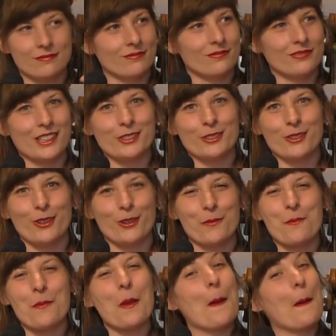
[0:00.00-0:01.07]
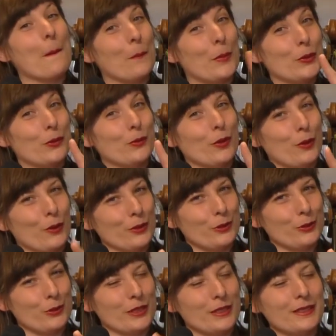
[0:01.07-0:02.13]
That's all. But on all
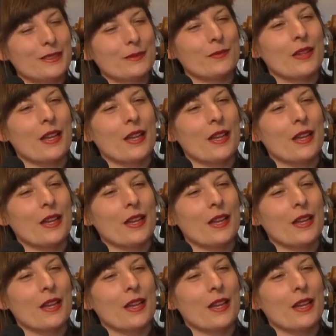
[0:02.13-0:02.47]
strings,